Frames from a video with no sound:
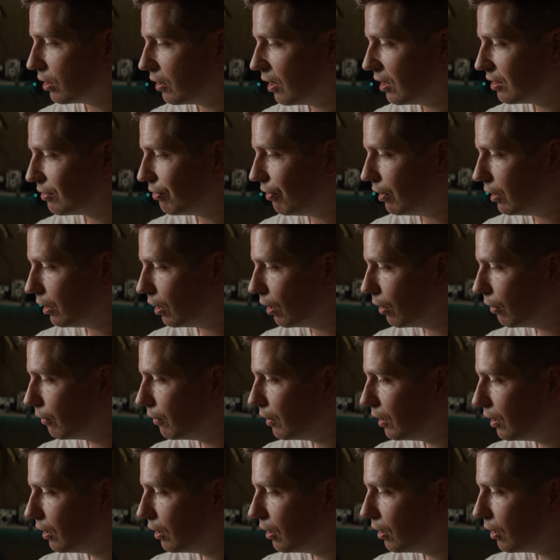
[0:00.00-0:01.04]
in this video.
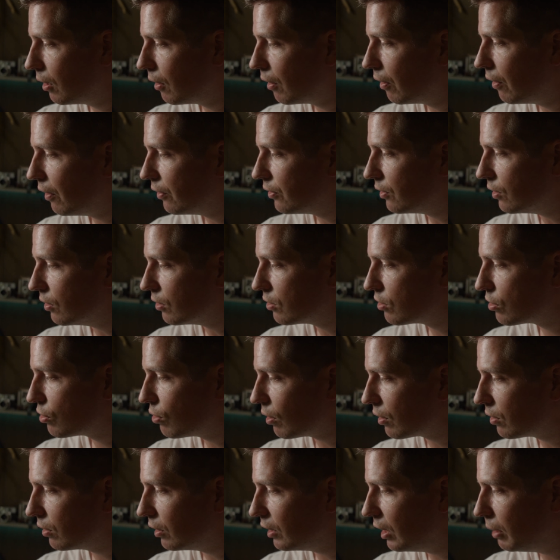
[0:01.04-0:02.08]
This is
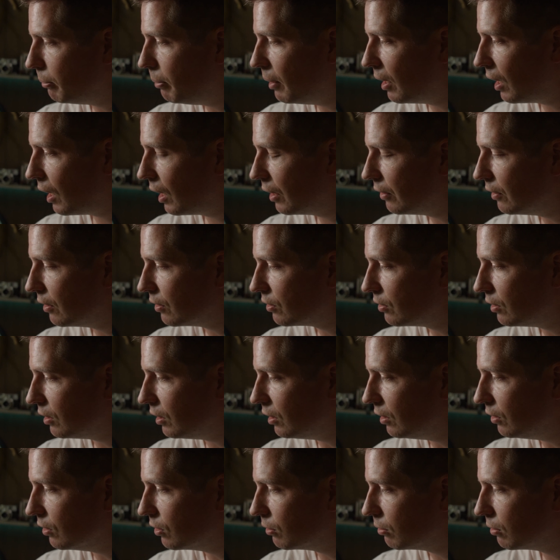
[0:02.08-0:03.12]
strictly a
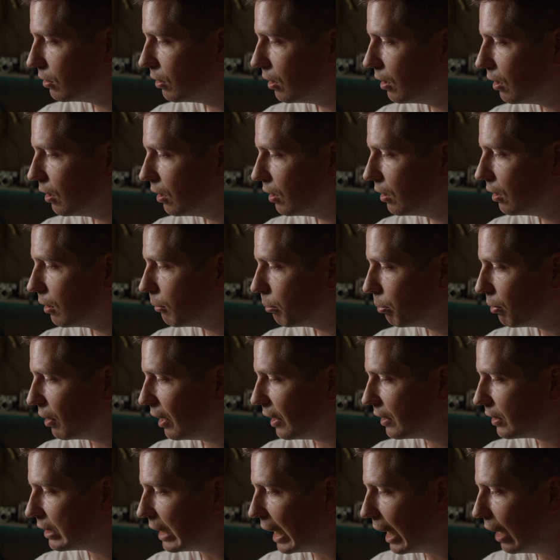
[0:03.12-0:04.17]
behind-the-scenes
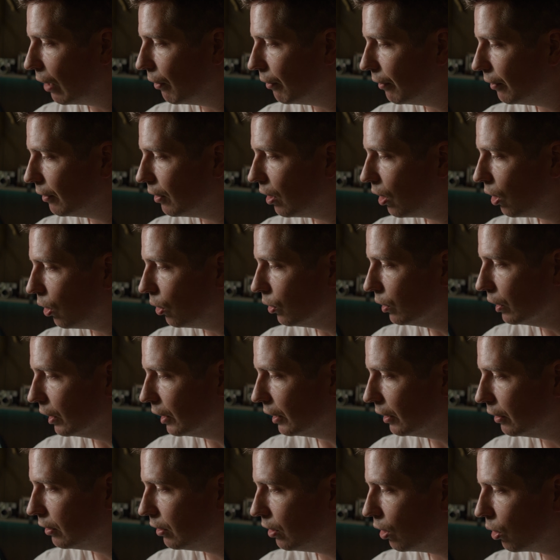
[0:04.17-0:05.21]
breakdown
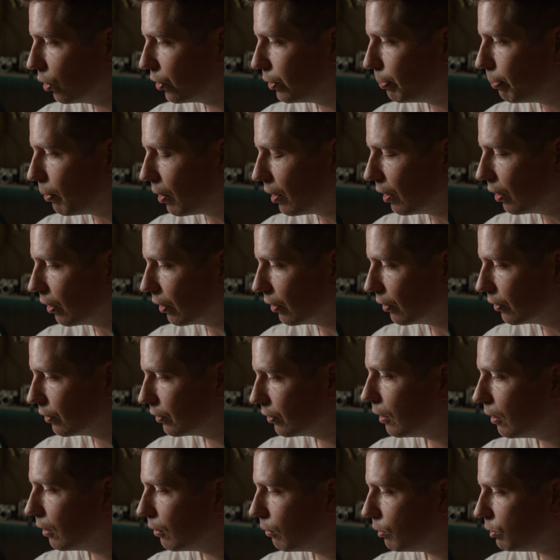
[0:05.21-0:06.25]
only. No spoilers,
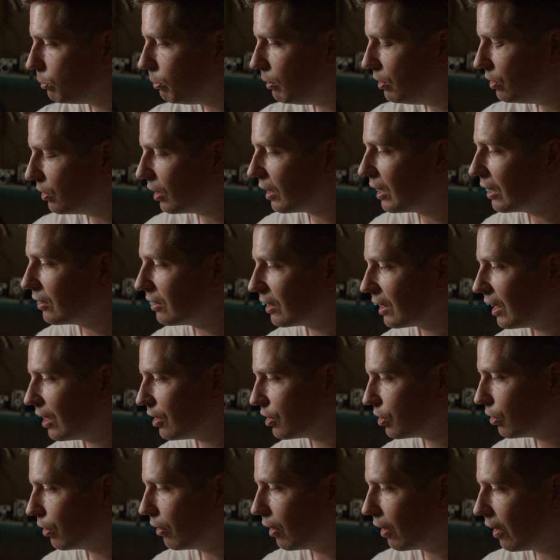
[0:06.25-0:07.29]
which means I guess I can't
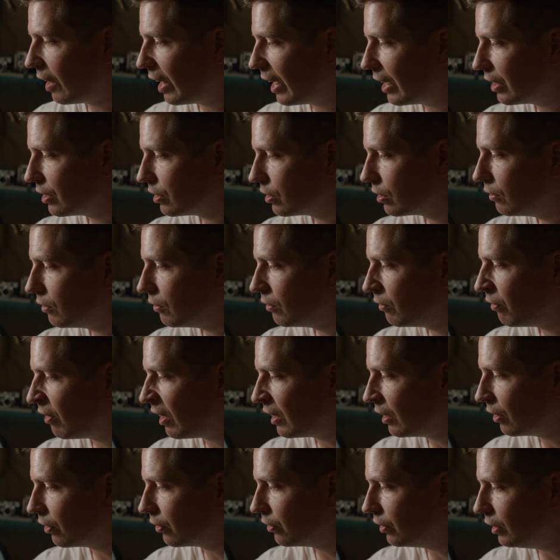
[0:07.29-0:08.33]
show you the
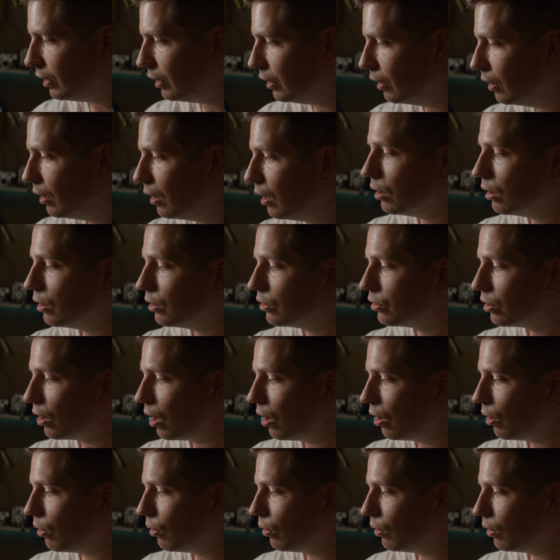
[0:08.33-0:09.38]
final scene.
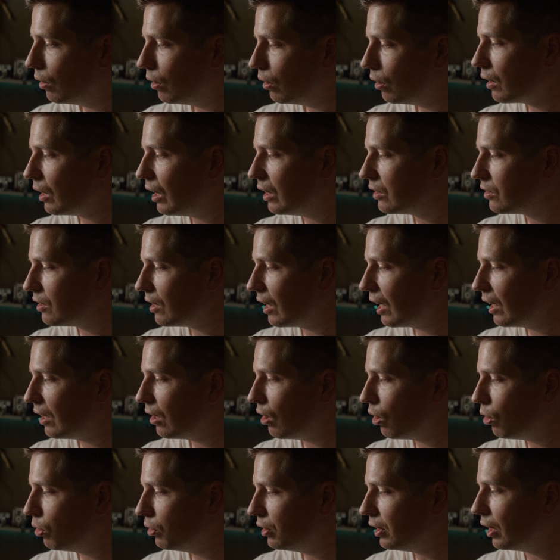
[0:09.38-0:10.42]
So it's not
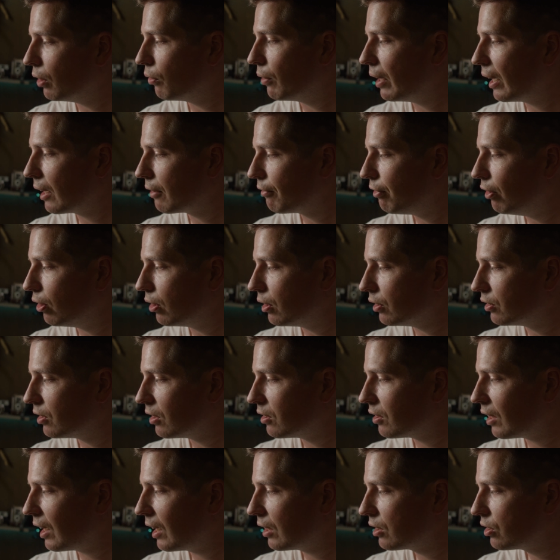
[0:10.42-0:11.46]
only a rack focus,
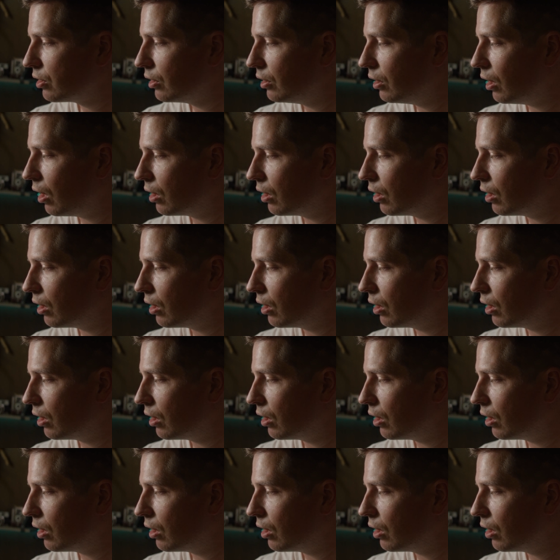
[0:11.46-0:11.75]
it's actually